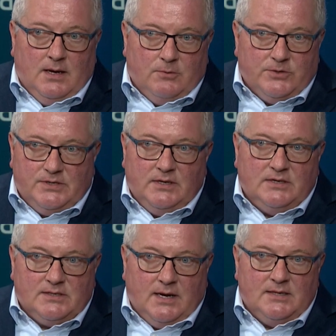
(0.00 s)
And we're seeing
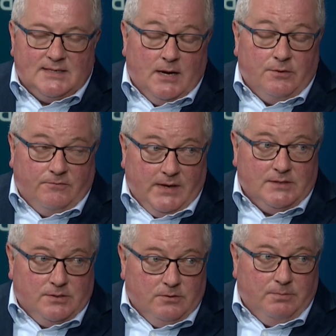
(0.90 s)
signs now in the
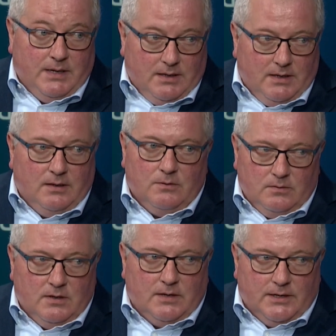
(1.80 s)
phase
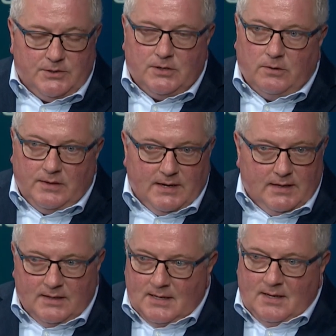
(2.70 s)
2B showing
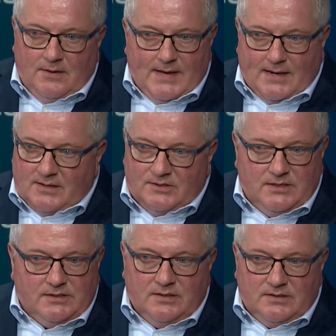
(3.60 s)
that
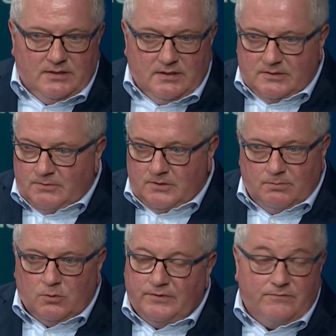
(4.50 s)
consistency is just
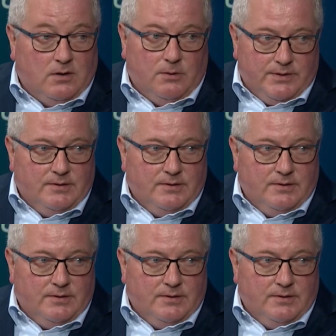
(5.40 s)
moving forward.